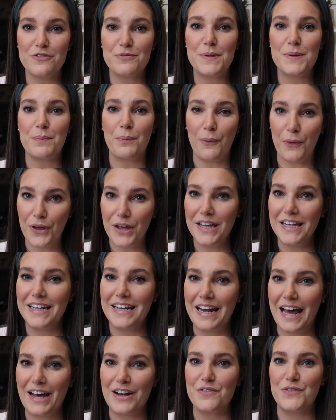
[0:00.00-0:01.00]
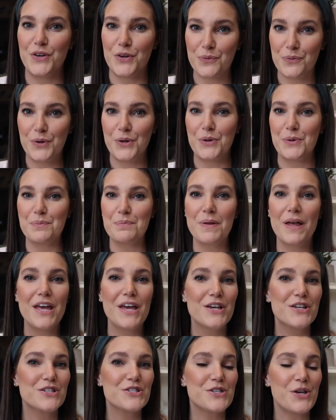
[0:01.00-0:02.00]
of people in and out of your room.
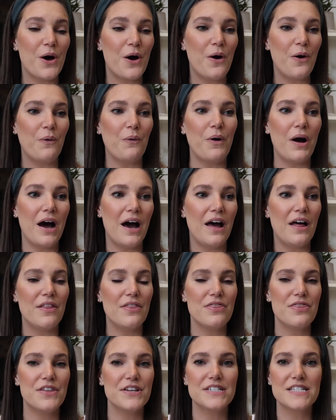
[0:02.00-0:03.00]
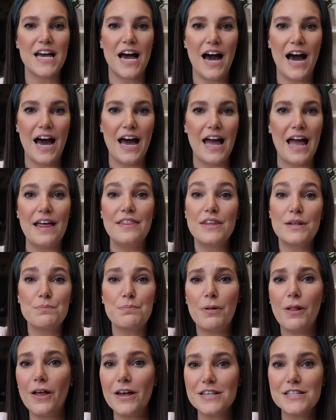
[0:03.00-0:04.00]
So the time, and then
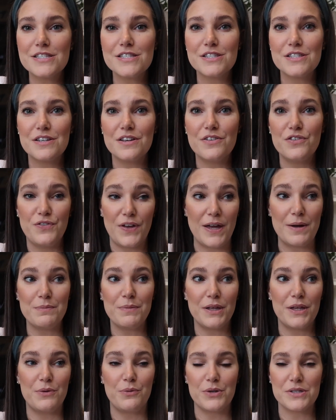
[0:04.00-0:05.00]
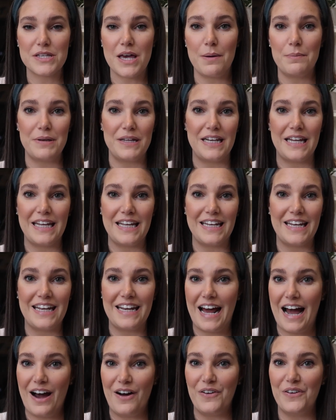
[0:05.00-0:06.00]
plus family was coming in
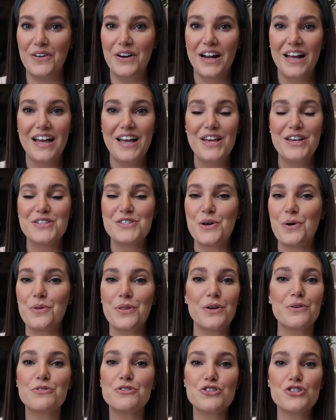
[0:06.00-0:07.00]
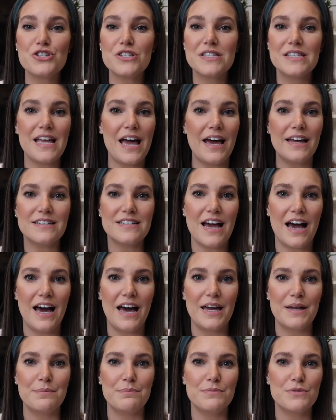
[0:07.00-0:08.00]
and out. So there was just not
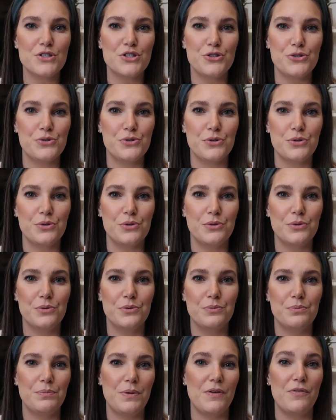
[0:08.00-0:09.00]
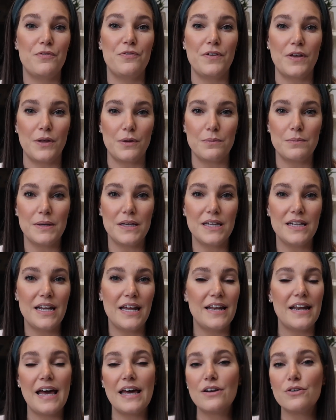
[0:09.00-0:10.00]
time to be filming.
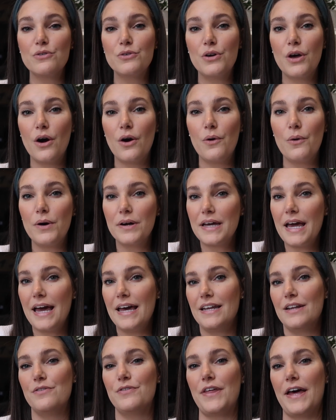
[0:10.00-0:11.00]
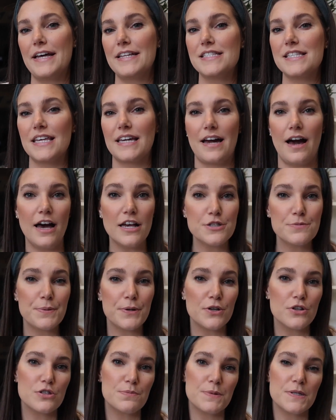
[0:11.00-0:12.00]
And I don't know, again, if that's like
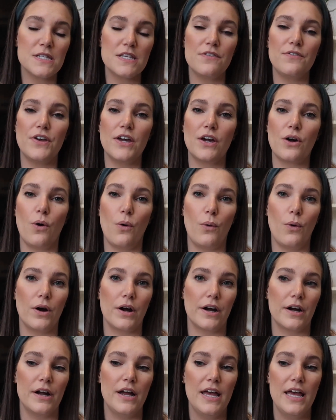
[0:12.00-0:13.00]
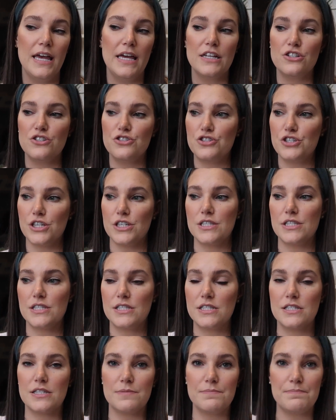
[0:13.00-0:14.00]
hospital specific or
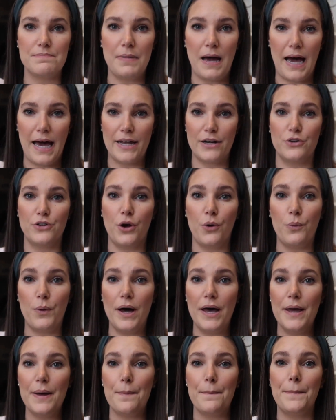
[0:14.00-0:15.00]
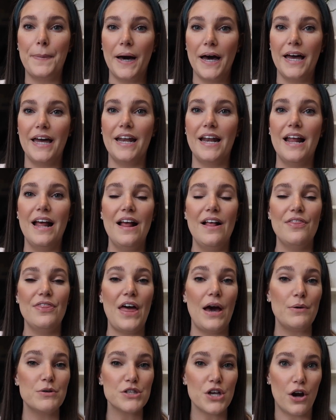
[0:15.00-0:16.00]
just I don't know what, but
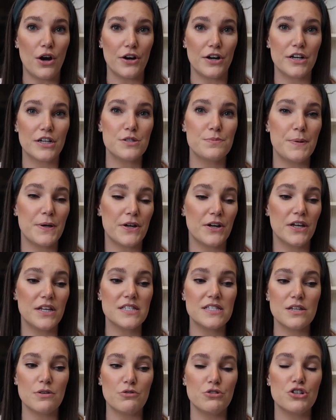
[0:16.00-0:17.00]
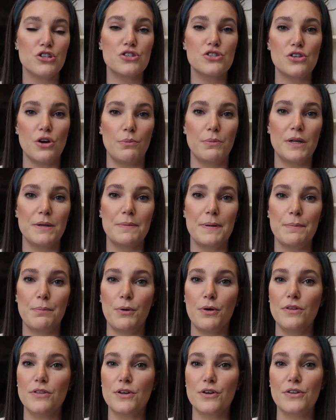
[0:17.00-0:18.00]
that was our experience. There were just so many
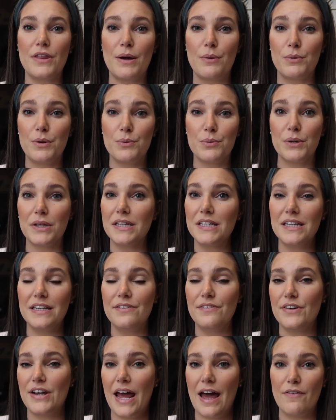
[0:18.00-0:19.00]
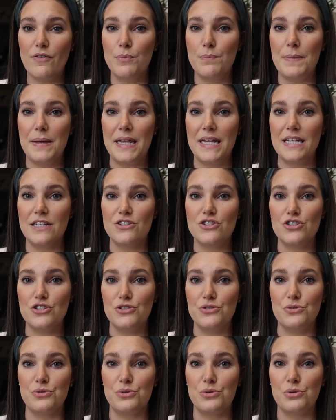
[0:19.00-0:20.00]
people in there that we really didn't even have a minute
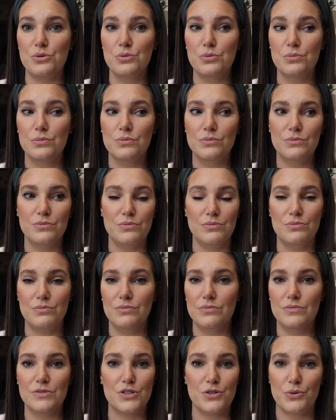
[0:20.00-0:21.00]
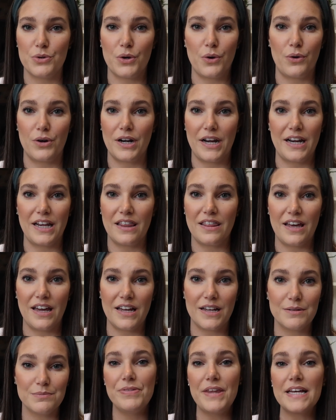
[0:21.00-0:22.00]
to to record
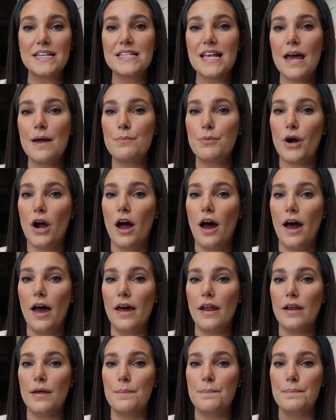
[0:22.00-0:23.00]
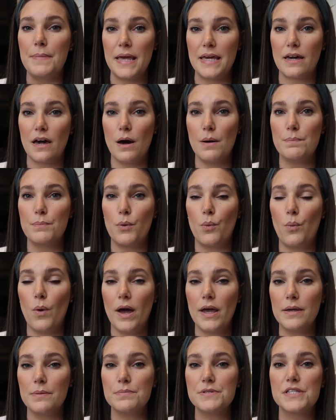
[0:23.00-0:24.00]
anything. Next, I brought makeup
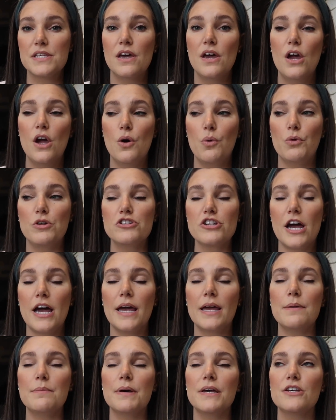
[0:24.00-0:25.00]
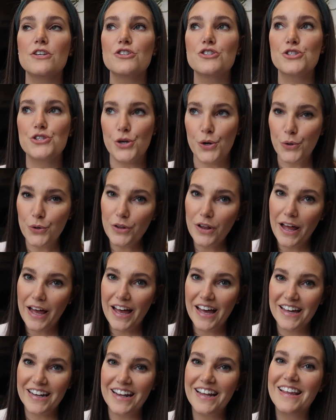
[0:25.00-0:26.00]
wipes, which I am so
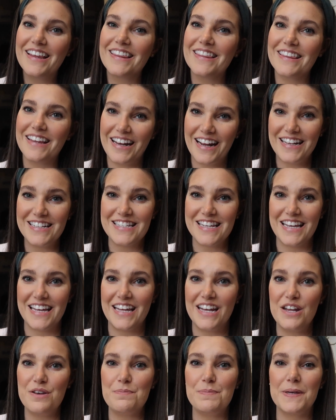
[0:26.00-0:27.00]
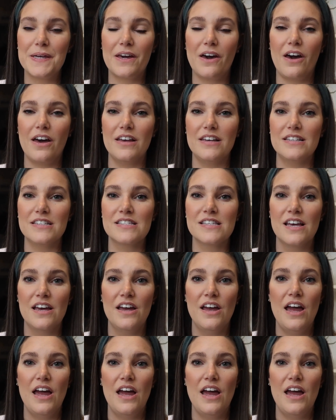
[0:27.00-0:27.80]
glad that I did because